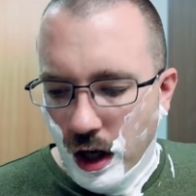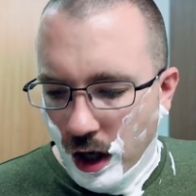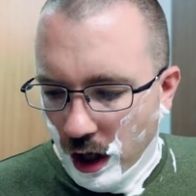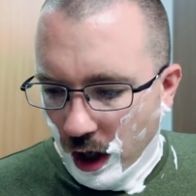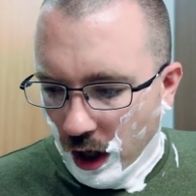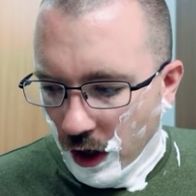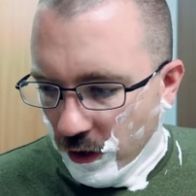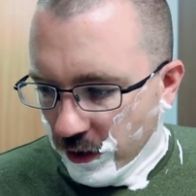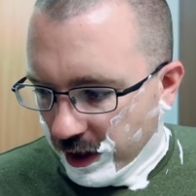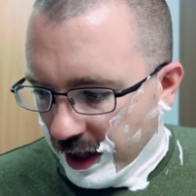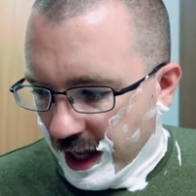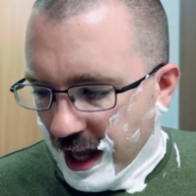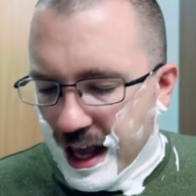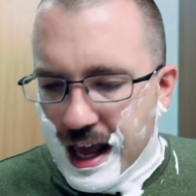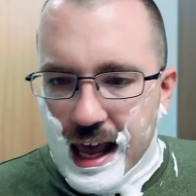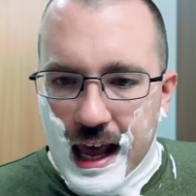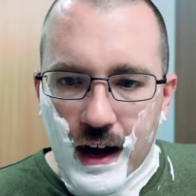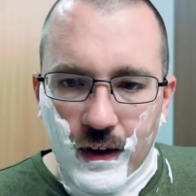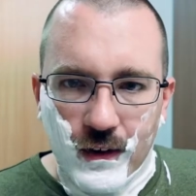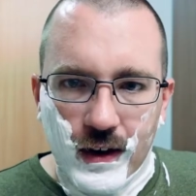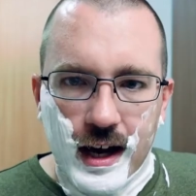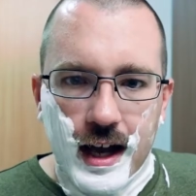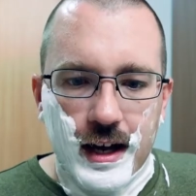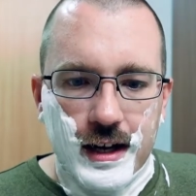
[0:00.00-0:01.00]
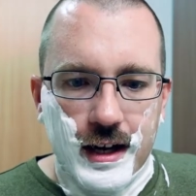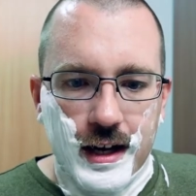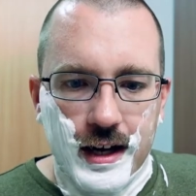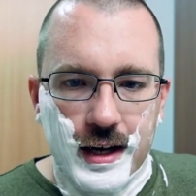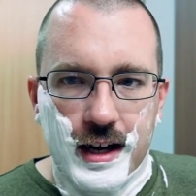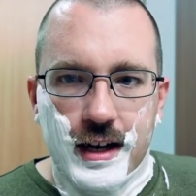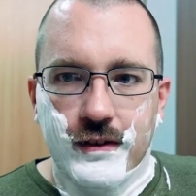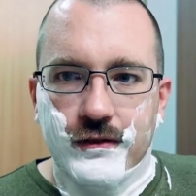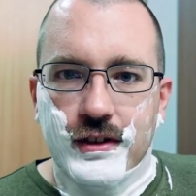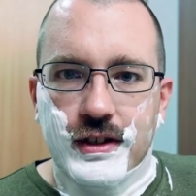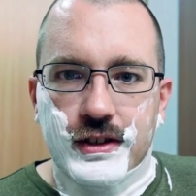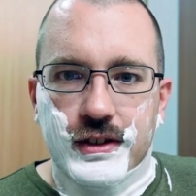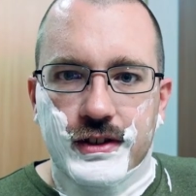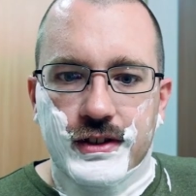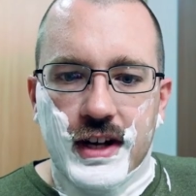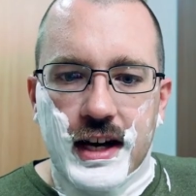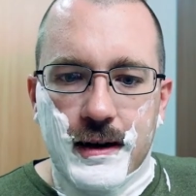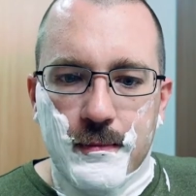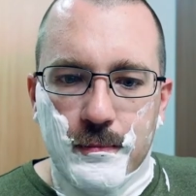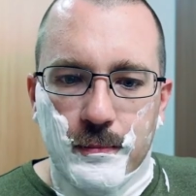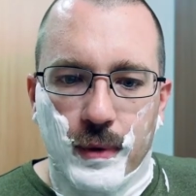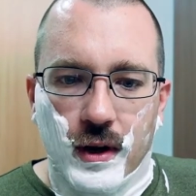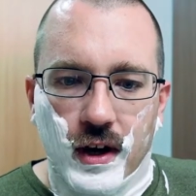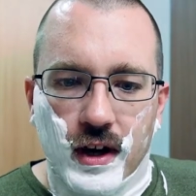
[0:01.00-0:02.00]
Okay, Ariana and Evans
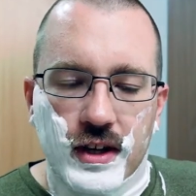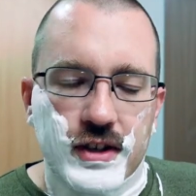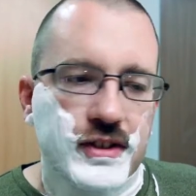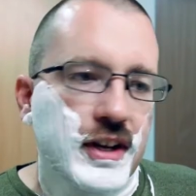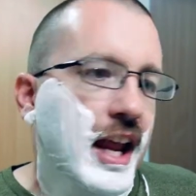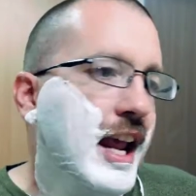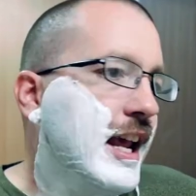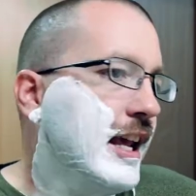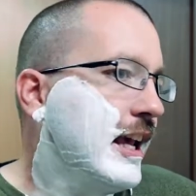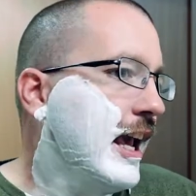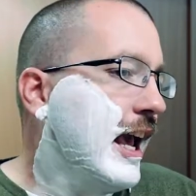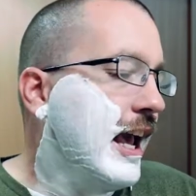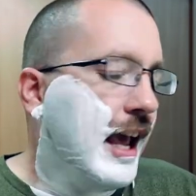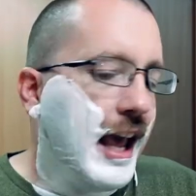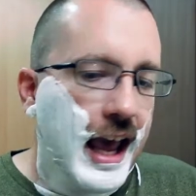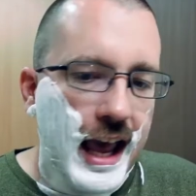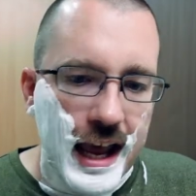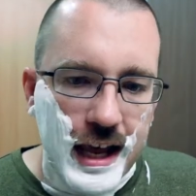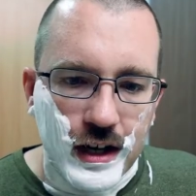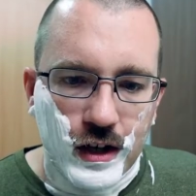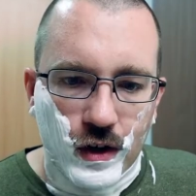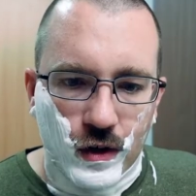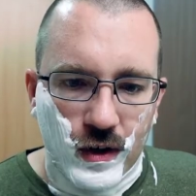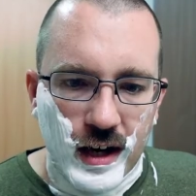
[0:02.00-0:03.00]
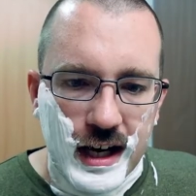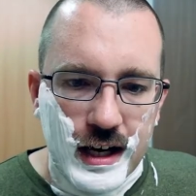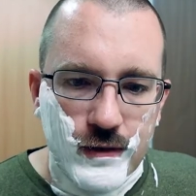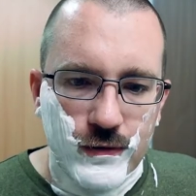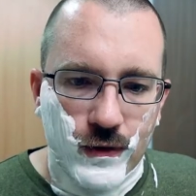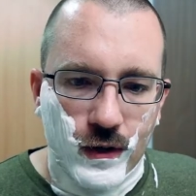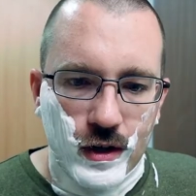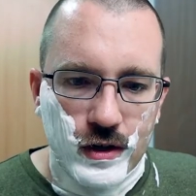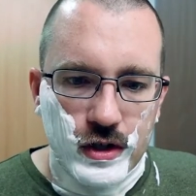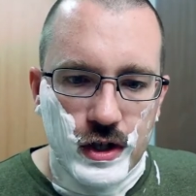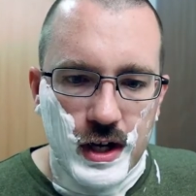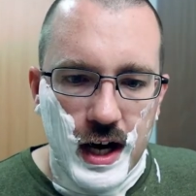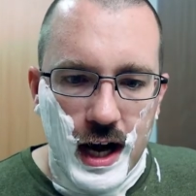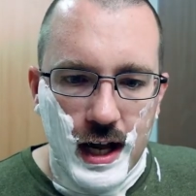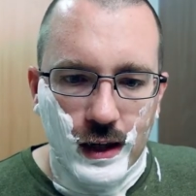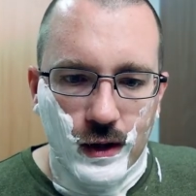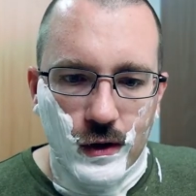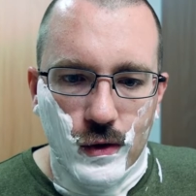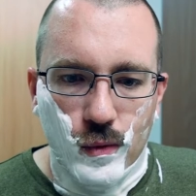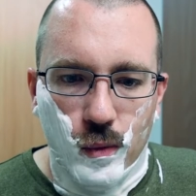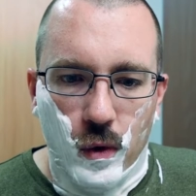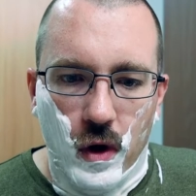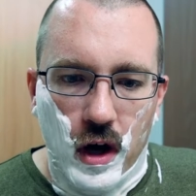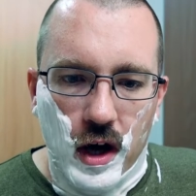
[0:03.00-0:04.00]
St. Barts, aka Creed Virgin
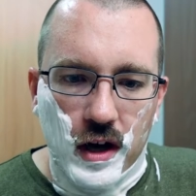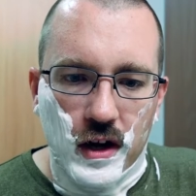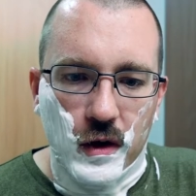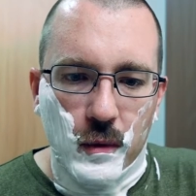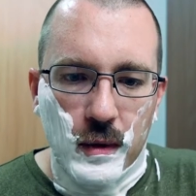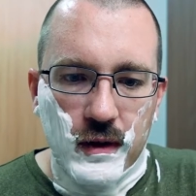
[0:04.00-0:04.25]
Island water.